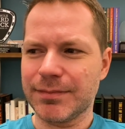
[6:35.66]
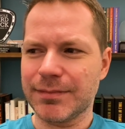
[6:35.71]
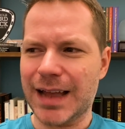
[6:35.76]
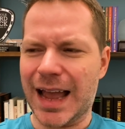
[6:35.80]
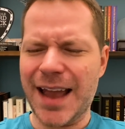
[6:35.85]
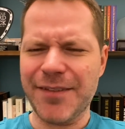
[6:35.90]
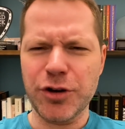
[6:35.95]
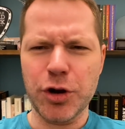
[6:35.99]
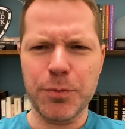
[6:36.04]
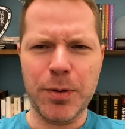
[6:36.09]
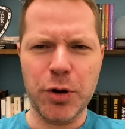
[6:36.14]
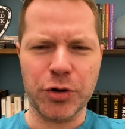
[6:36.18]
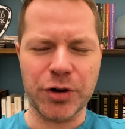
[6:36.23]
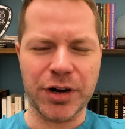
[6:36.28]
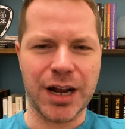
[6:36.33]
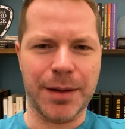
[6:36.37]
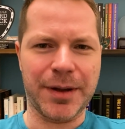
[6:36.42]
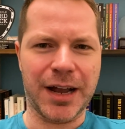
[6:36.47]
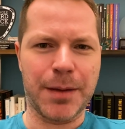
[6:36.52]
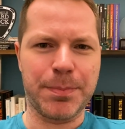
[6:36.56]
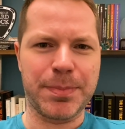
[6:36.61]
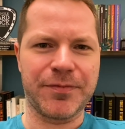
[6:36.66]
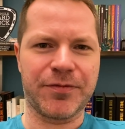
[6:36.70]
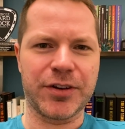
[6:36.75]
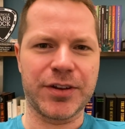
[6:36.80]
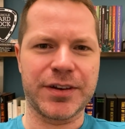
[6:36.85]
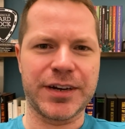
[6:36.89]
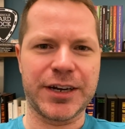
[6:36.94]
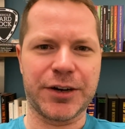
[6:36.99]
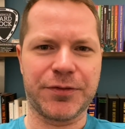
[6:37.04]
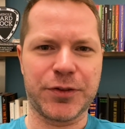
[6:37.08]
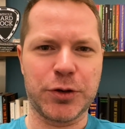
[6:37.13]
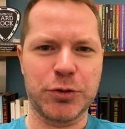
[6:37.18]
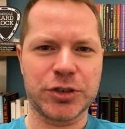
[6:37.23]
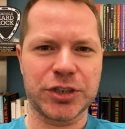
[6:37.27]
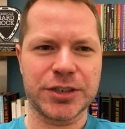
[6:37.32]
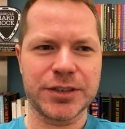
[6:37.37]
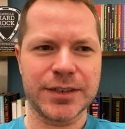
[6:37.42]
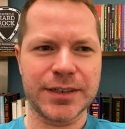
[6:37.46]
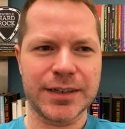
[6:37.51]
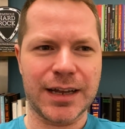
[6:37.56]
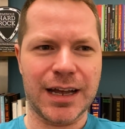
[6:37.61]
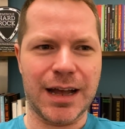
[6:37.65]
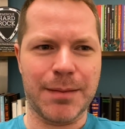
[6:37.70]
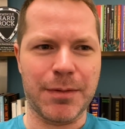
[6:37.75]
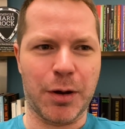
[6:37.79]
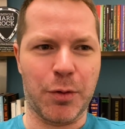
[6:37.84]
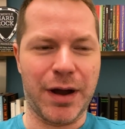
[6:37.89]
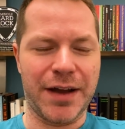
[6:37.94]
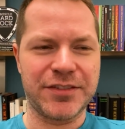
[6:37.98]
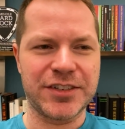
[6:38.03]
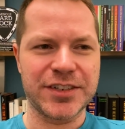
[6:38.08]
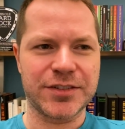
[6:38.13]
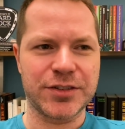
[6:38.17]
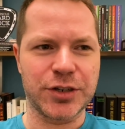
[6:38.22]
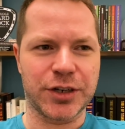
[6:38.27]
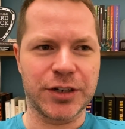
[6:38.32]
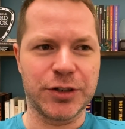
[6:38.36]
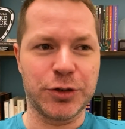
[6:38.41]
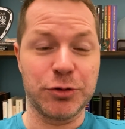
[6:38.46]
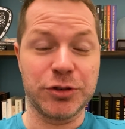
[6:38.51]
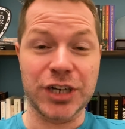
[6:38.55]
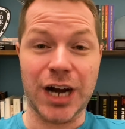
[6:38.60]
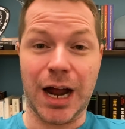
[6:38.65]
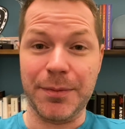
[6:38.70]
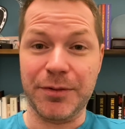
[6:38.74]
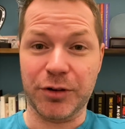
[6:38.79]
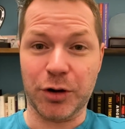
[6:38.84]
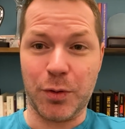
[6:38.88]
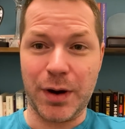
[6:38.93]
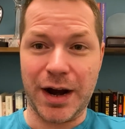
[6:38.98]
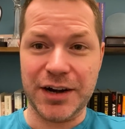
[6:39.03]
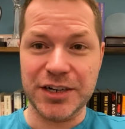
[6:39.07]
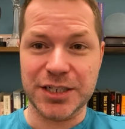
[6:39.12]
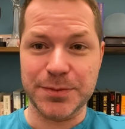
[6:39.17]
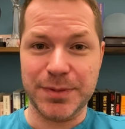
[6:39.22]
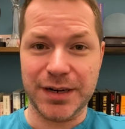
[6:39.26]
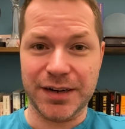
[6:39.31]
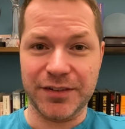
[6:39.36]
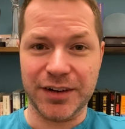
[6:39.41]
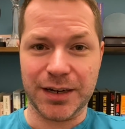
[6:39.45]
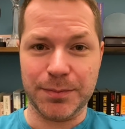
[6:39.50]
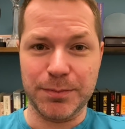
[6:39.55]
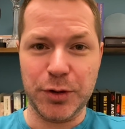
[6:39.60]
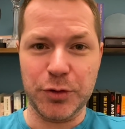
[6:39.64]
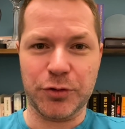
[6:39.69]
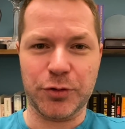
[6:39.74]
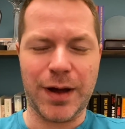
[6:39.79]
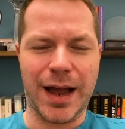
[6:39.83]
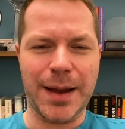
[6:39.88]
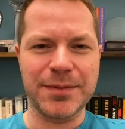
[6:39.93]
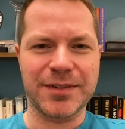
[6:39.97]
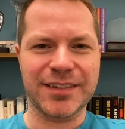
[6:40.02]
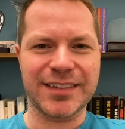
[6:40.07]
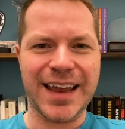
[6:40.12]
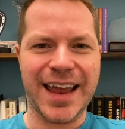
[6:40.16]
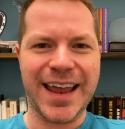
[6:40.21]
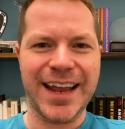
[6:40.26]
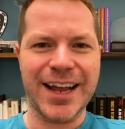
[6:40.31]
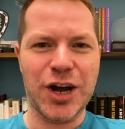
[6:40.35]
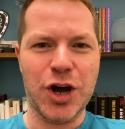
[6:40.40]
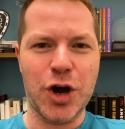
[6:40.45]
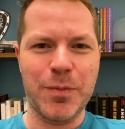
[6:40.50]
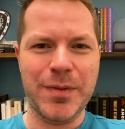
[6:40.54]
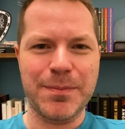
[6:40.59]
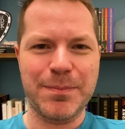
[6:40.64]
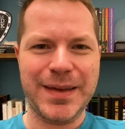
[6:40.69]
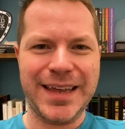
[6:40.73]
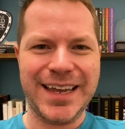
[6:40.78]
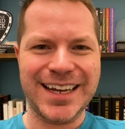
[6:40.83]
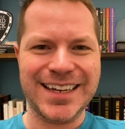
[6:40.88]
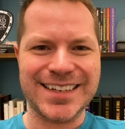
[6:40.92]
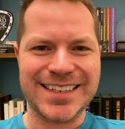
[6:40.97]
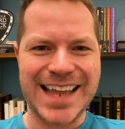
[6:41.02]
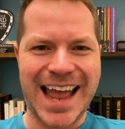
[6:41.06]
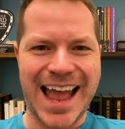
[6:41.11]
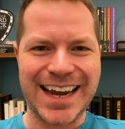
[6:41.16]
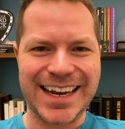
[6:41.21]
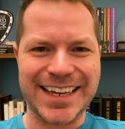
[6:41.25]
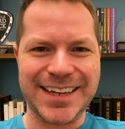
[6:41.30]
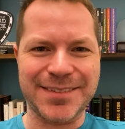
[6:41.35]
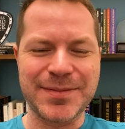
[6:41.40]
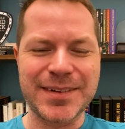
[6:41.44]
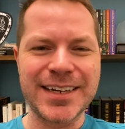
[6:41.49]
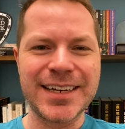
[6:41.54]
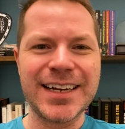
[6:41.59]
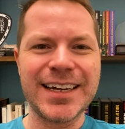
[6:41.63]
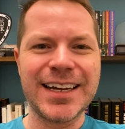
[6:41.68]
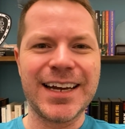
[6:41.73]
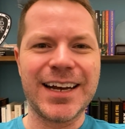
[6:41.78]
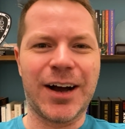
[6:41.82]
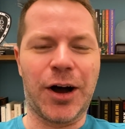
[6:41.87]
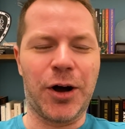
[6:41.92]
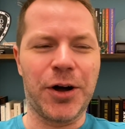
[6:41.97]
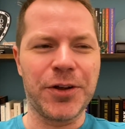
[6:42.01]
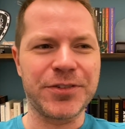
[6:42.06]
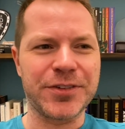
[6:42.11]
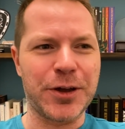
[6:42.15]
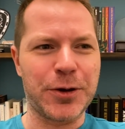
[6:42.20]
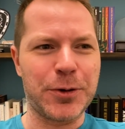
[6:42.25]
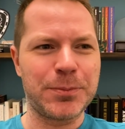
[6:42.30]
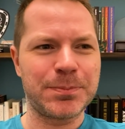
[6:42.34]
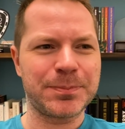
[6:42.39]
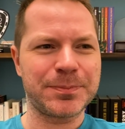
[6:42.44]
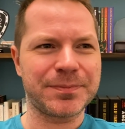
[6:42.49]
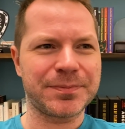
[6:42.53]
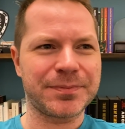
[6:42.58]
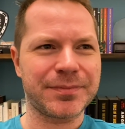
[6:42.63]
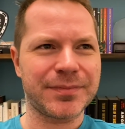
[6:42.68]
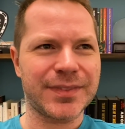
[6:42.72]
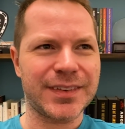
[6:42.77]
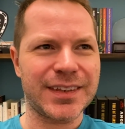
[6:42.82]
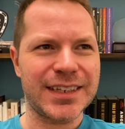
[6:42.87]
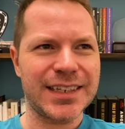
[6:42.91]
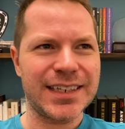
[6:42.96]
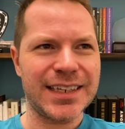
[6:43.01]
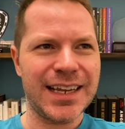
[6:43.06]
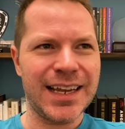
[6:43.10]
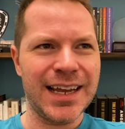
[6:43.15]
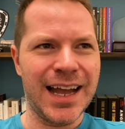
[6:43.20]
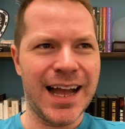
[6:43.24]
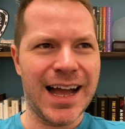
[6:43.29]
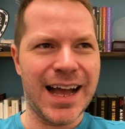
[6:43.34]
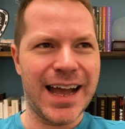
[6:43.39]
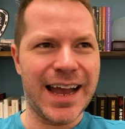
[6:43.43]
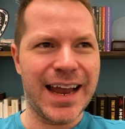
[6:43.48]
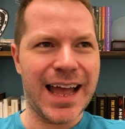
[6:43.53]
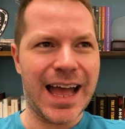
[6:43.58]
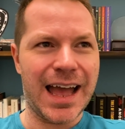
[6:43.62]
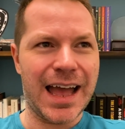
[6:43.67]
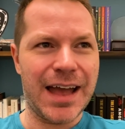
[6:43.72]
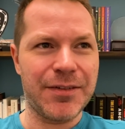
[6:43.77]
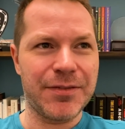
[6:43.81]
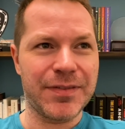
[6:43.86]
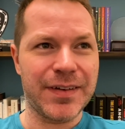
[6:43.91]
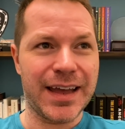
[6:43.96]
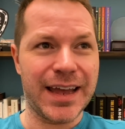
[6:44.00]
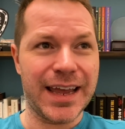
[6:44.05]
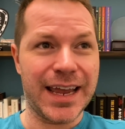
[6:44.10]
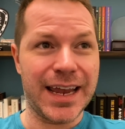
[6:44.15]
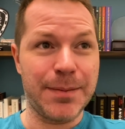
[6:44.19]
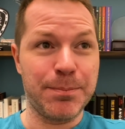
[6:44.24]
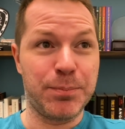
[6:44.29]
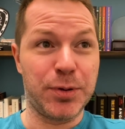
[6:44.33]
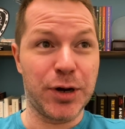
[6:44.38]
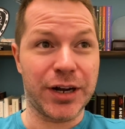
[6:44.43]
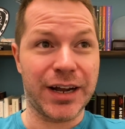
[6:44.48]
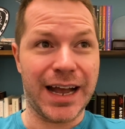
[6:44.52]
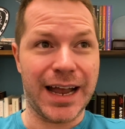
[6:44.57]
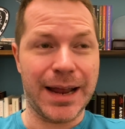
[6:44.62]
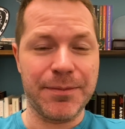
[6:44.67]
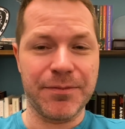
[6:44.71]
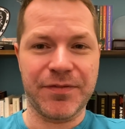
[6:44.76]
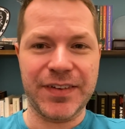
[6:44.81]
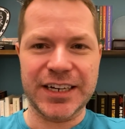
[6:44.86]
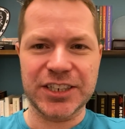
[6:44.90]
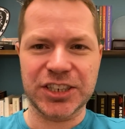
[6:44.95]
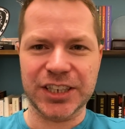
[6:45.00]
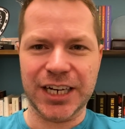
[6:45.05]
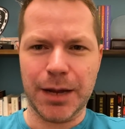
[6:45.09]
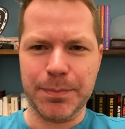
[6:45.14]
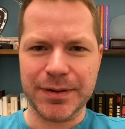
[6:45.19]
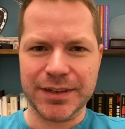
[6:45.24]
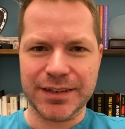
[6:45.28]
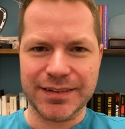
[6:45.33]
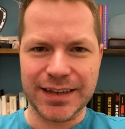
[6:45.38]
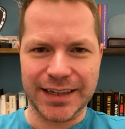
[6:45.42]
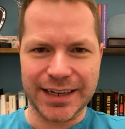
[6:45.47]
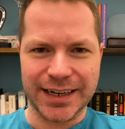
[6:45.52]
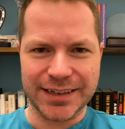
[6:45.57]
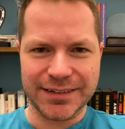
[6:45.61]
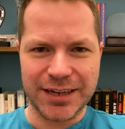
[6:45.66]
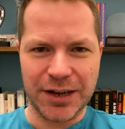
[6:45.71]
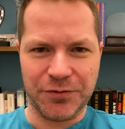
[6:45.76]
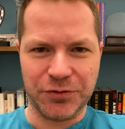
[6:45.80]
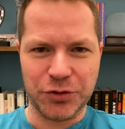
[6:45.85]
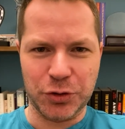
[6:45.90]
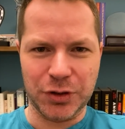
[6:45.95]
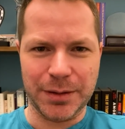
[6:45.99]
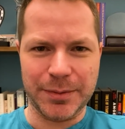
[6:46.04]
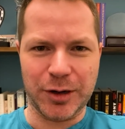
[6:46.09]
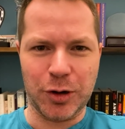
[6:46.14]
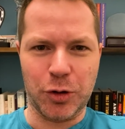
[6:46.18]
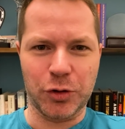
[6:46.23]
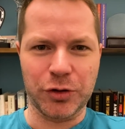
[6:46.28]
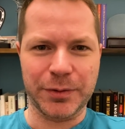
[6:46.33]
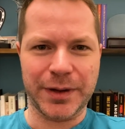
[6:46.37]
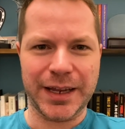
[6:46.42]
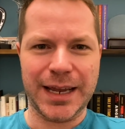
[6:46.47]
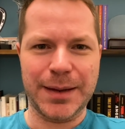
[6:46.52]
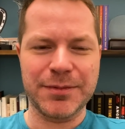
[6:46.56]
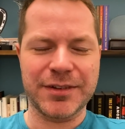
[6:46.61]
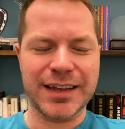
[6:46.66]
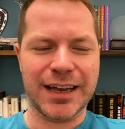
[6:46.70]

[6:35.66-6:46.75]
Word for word: I have no poker coming up for the near future. My wife just took a new job that requires a bit of a commute, so I'm staying home and being a daddy. Also, I have a book I'm finishing up, Excelling at Tough No Limit Hold'em Games.